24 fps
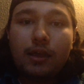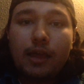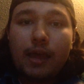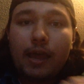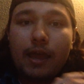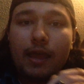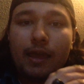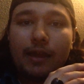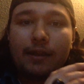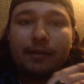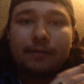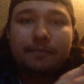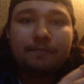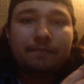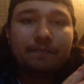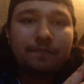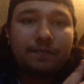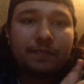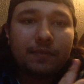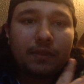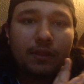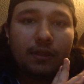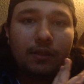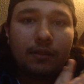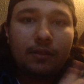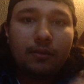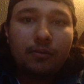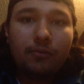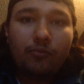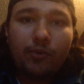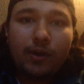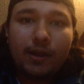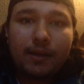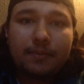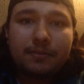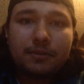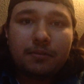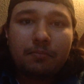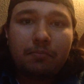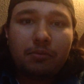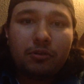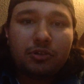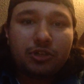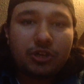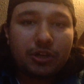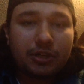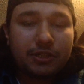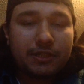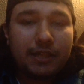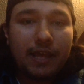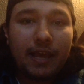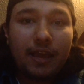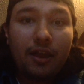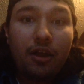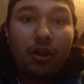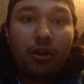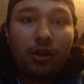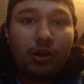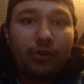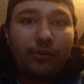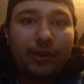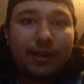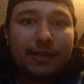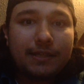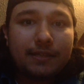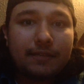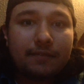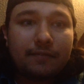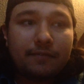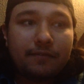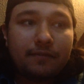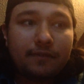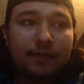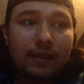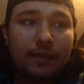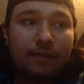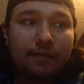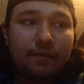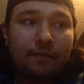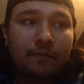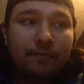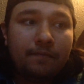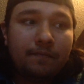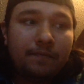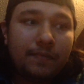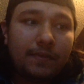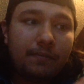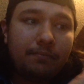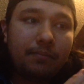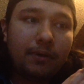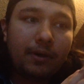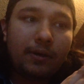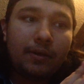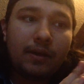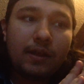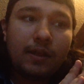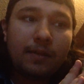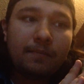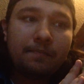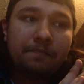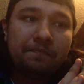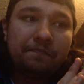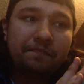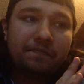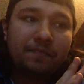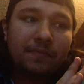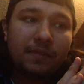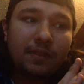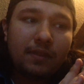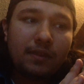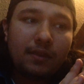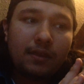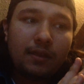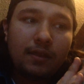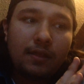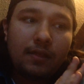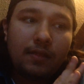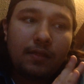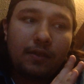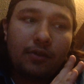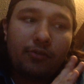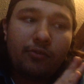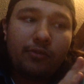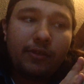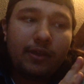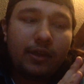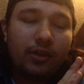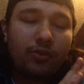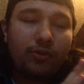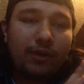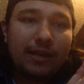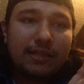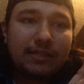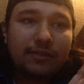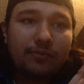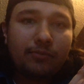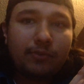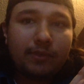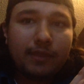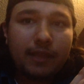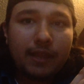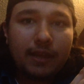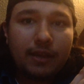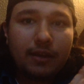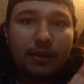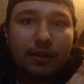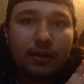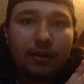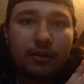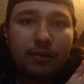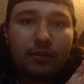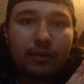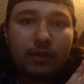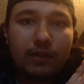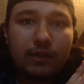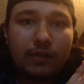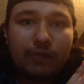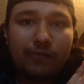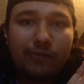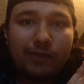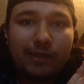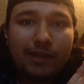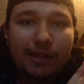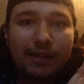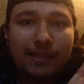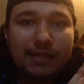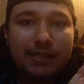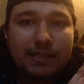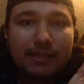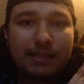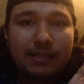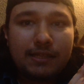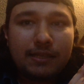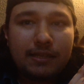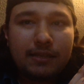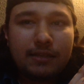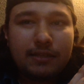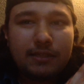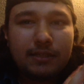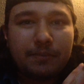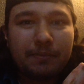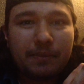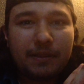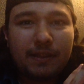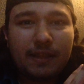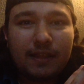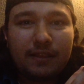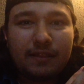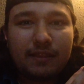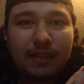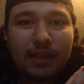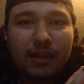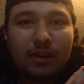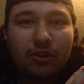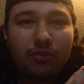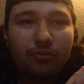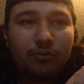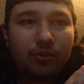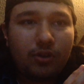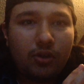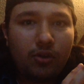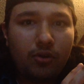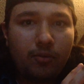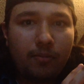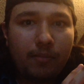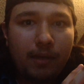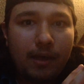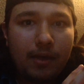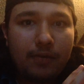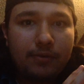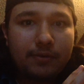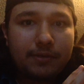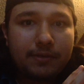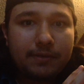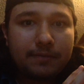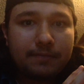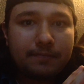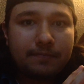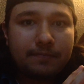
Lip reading: And when it comes to bull sharks, they are aggressive, but they're only aggressive when it's something that they don't know about.